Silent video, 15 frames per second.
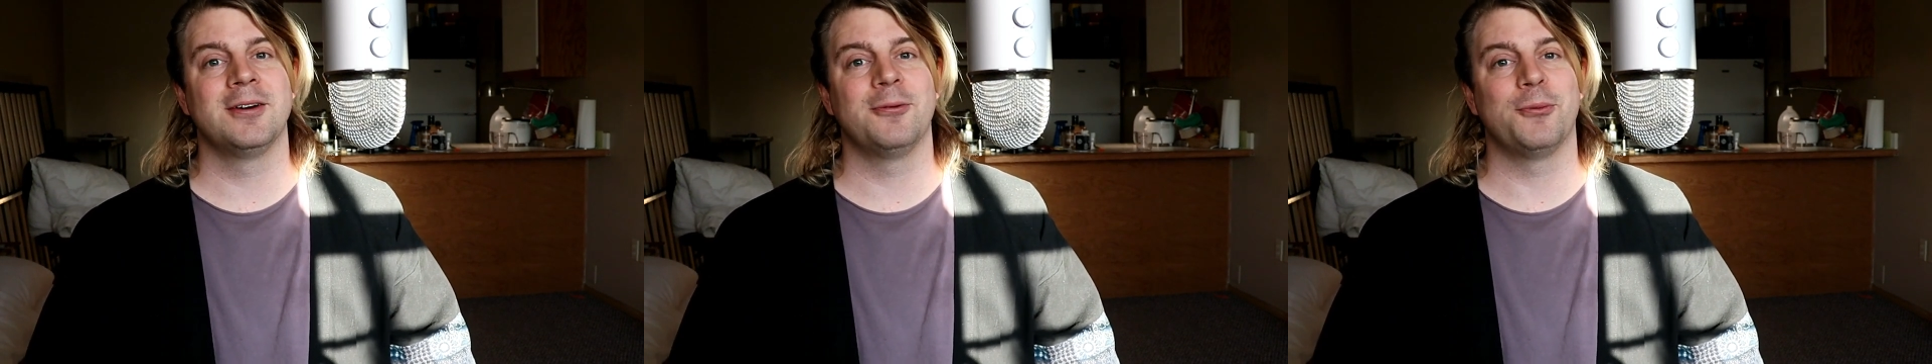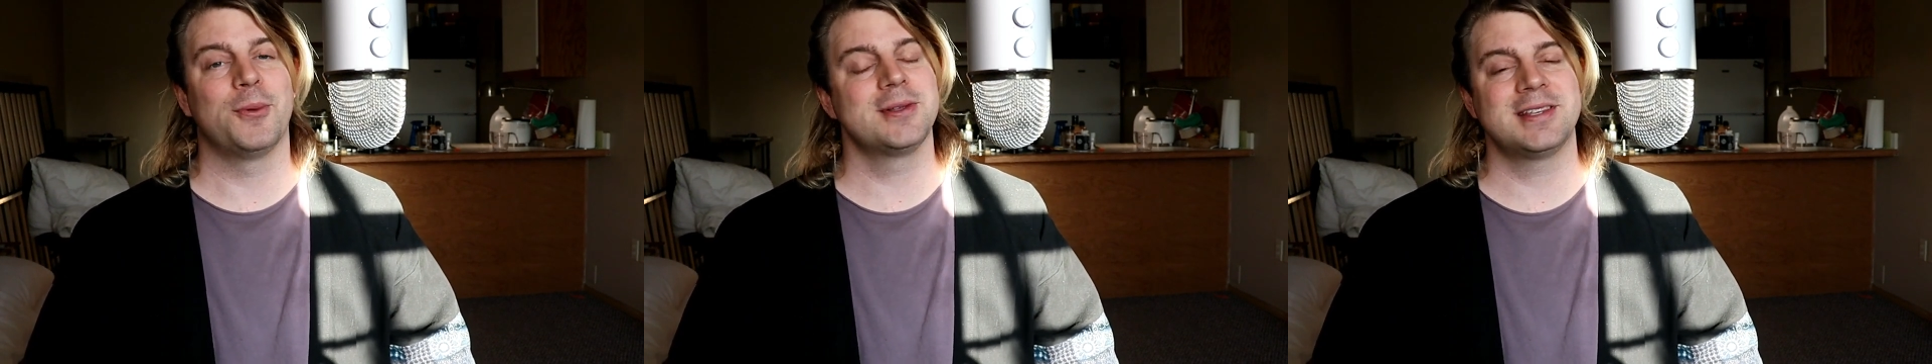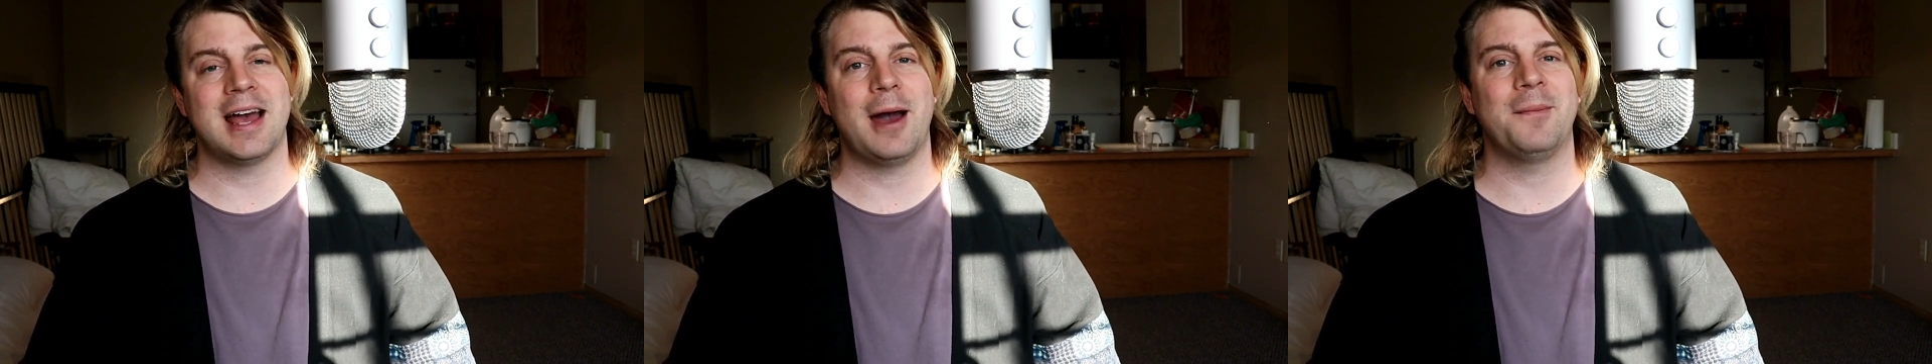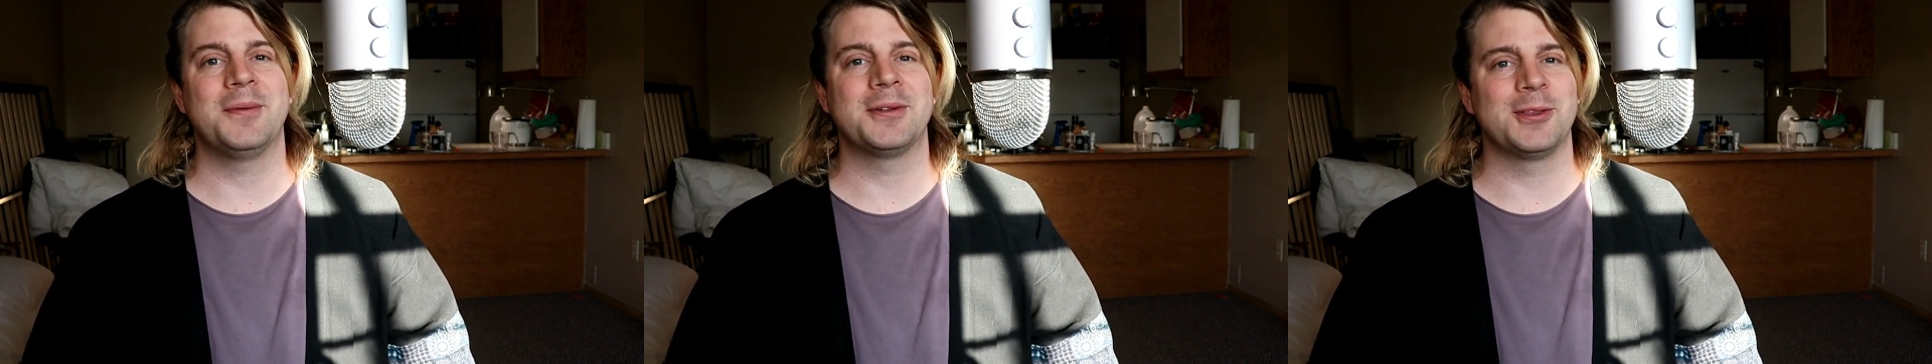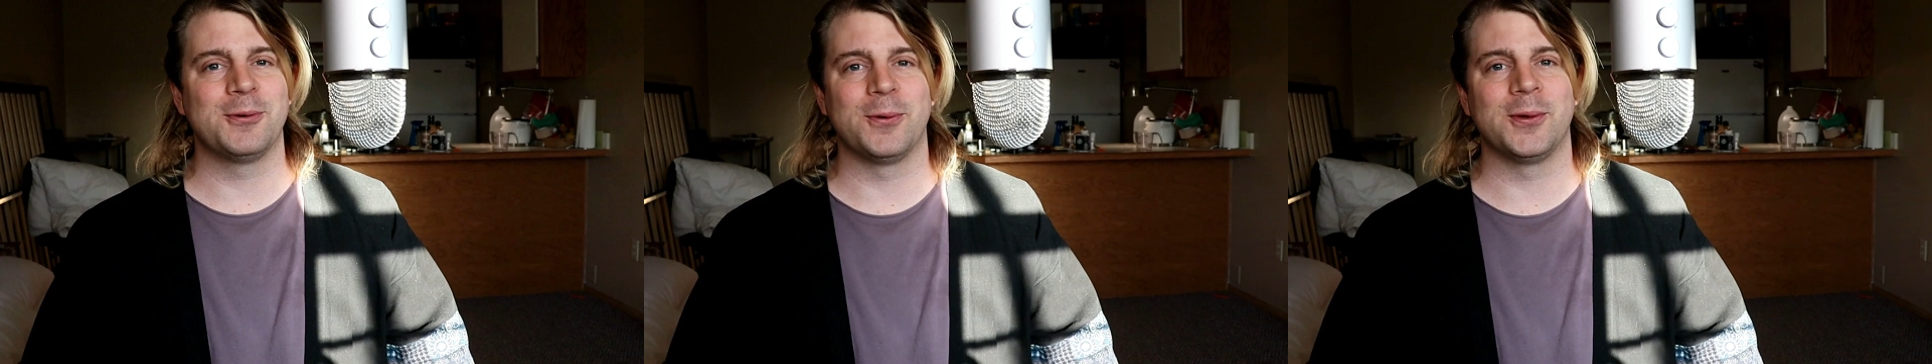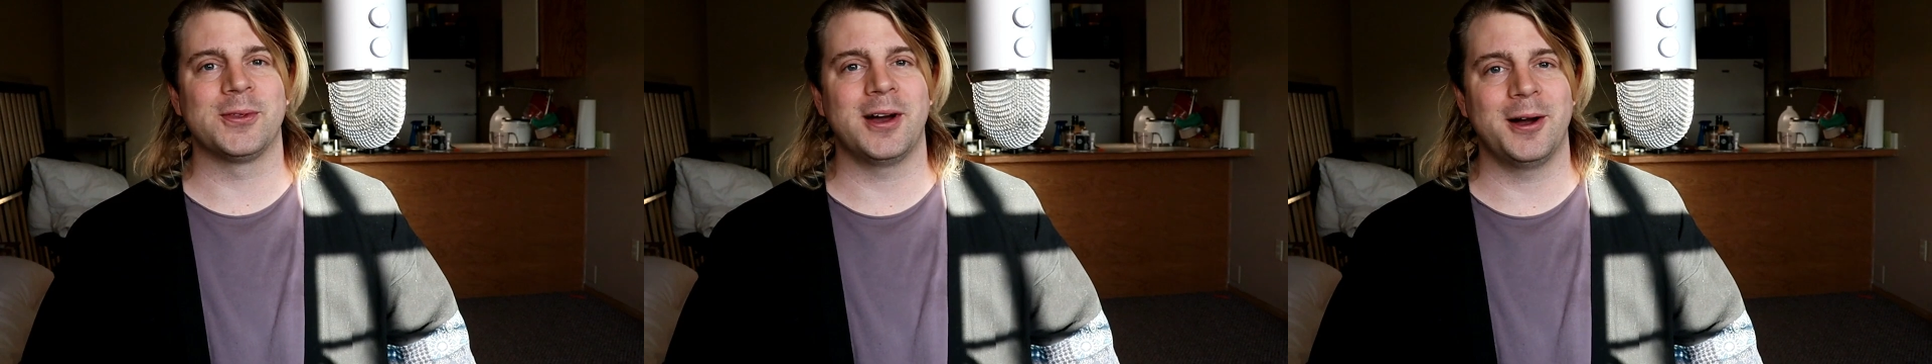What's Happening in the World